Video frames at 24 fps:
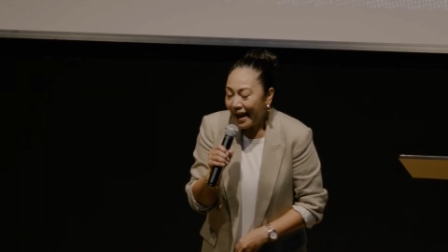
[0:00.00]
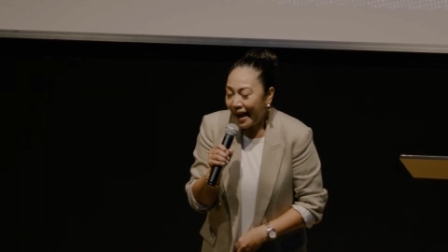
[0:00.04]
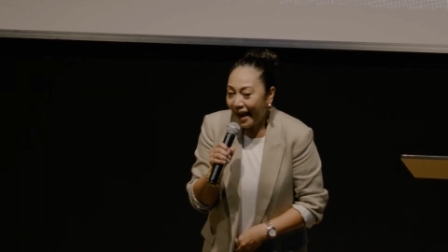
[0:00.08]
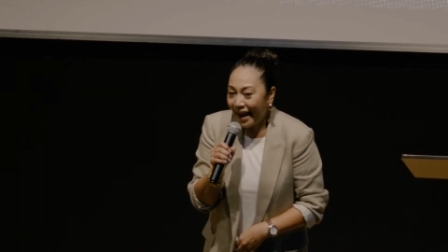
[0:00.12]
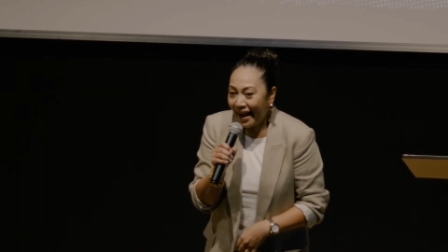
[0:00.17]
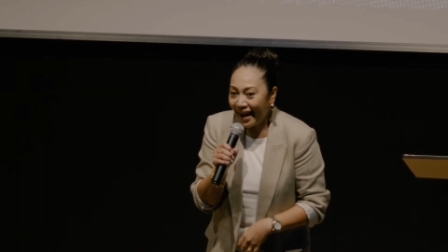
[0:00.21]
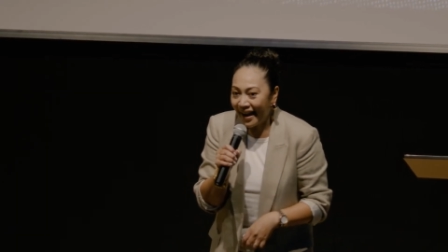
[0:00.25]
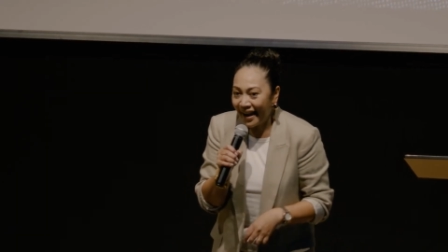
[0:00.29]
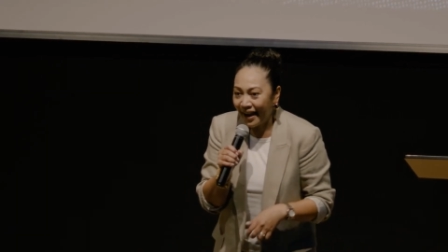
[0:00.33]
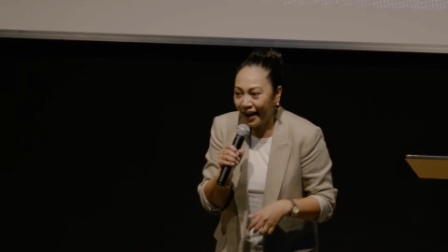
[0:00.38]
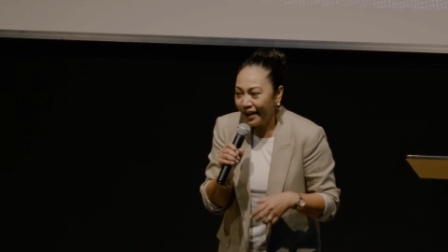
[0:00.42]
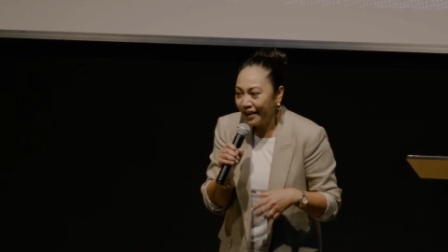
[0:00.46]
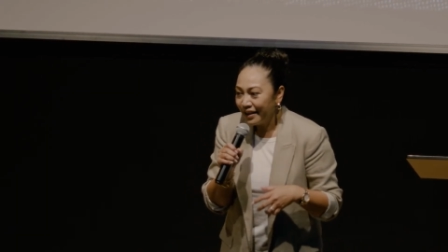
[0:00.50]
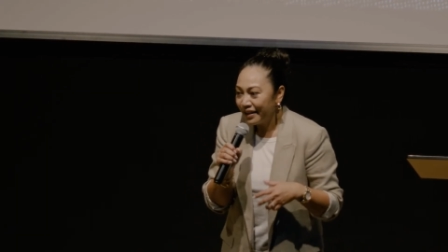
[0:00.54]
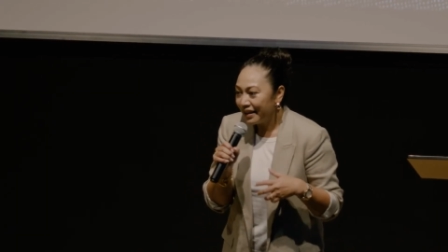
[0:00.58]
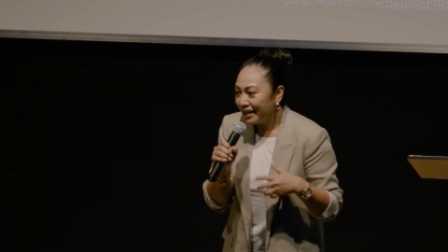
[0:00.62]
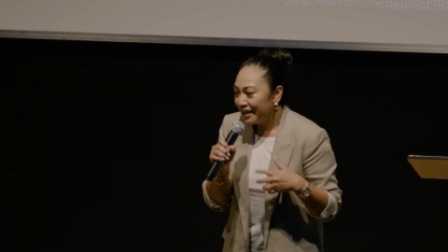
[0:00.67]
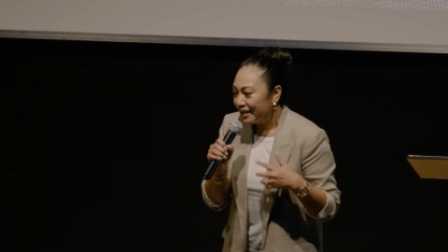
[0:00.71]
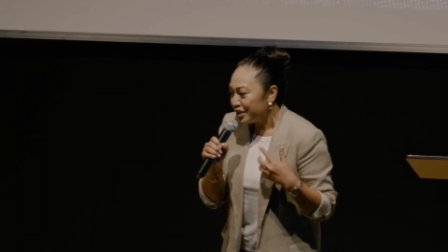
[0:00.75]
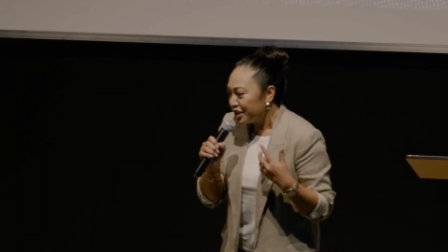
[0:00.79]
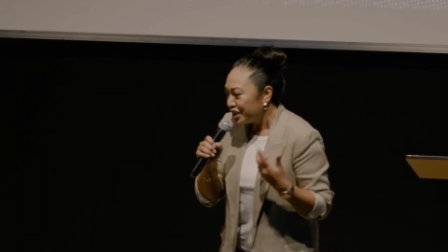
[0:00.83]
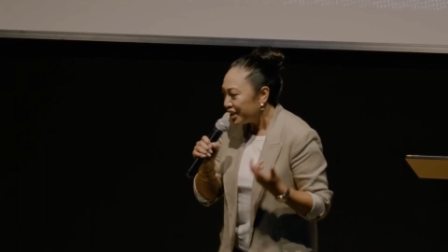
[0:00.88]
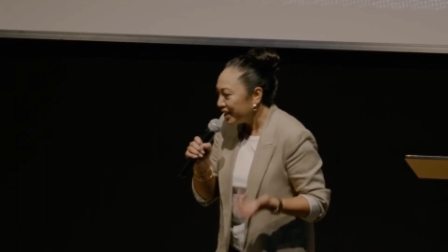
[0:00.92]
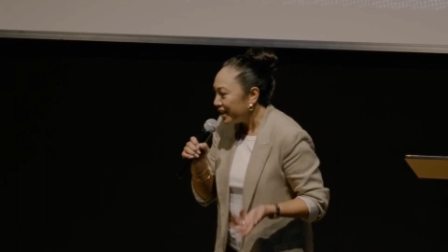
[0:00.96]
And
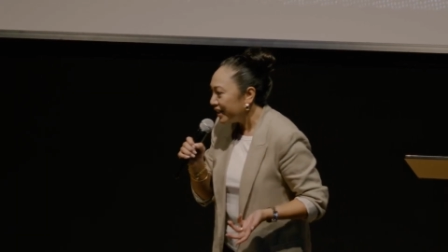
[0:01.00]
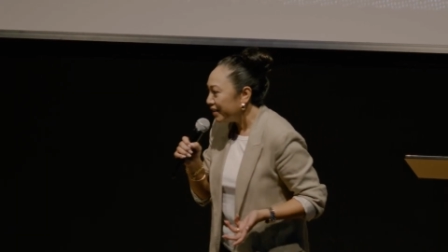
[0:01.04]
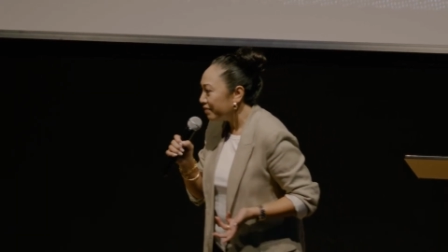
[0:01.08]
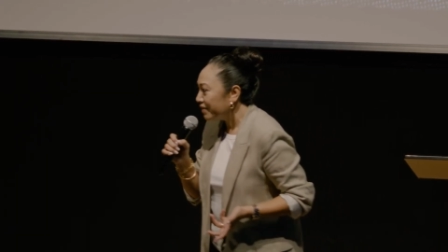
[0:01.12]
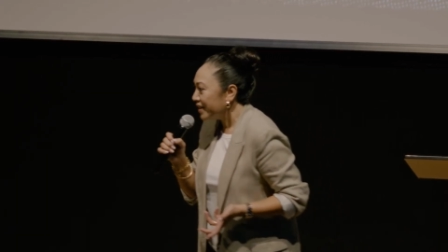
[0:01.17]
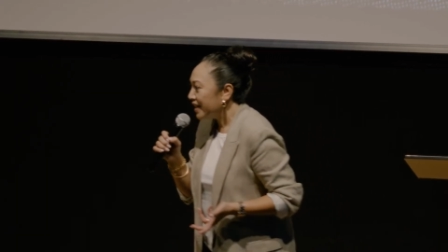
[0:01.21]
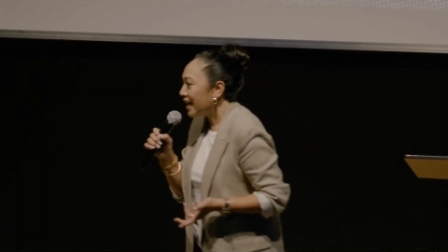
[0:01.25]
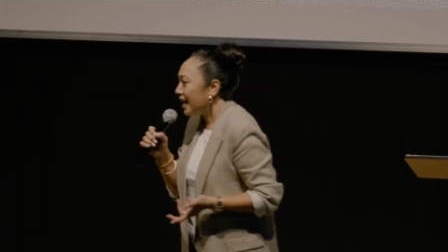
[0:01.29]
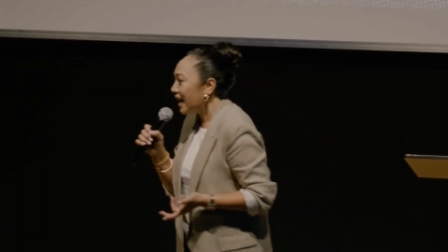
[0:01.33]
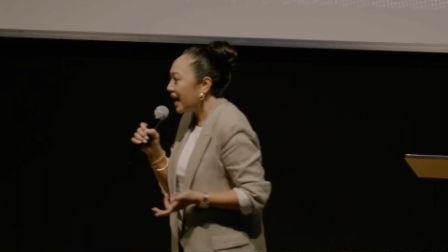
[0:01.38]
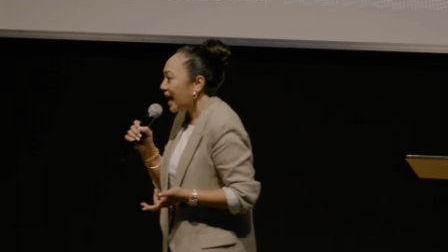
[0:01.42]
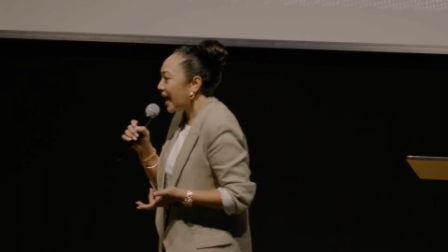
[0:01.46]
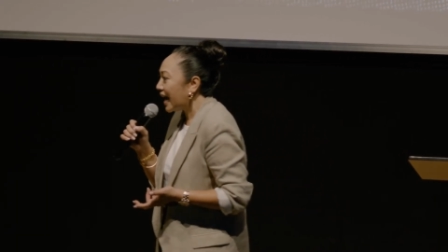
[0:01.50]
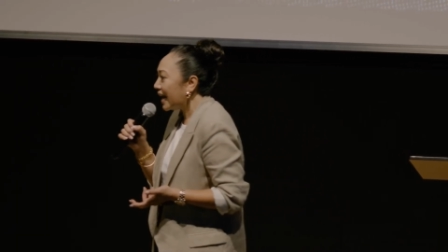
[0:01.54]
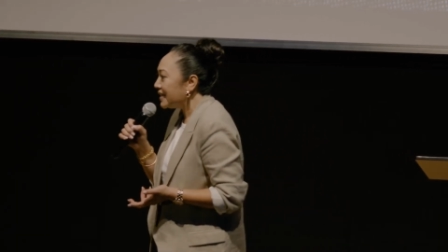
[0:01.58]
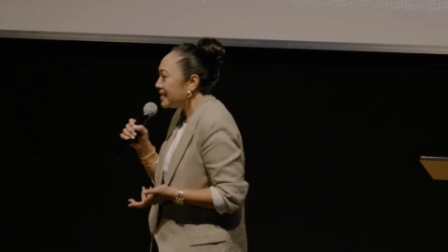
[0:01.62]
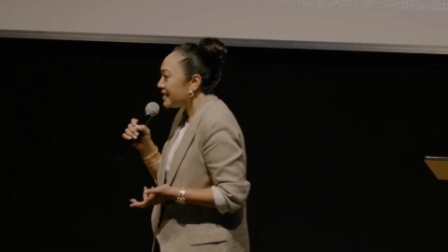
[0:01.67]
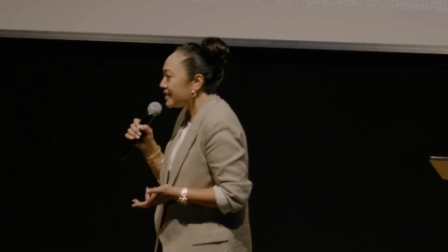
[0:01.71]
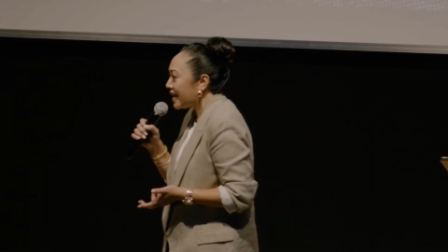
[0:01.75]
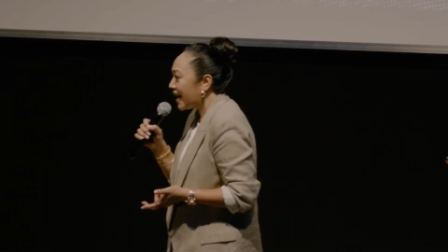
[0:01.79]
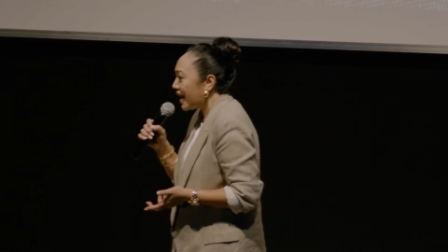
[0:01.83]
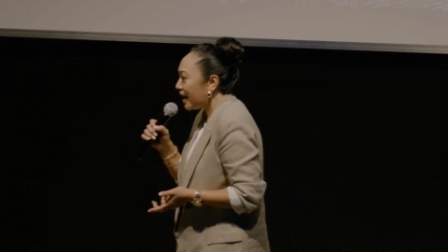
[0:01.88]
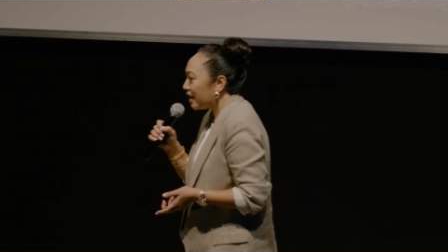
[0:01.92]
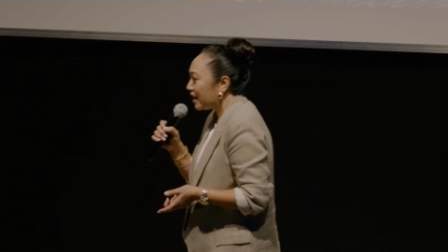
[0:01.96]
she
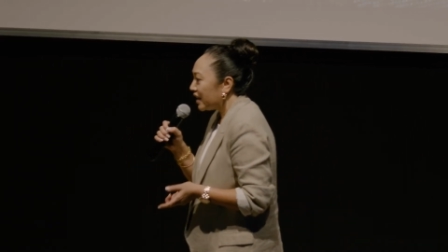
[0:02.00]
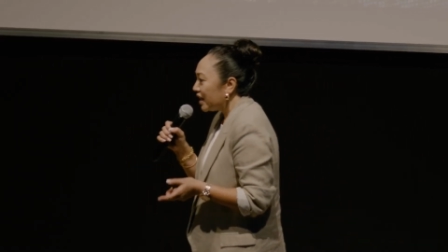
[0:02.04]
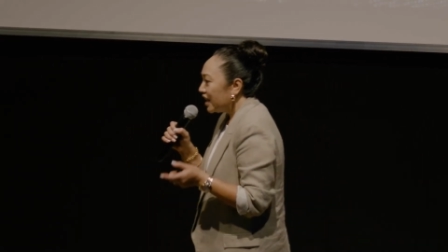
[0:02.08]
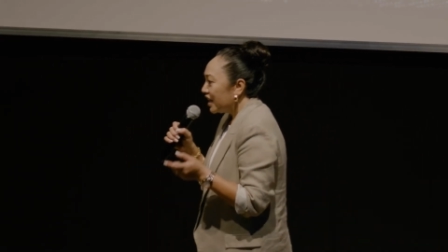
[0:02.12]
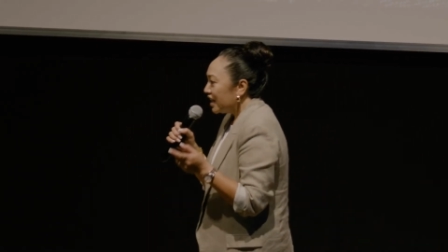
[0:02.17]
realized that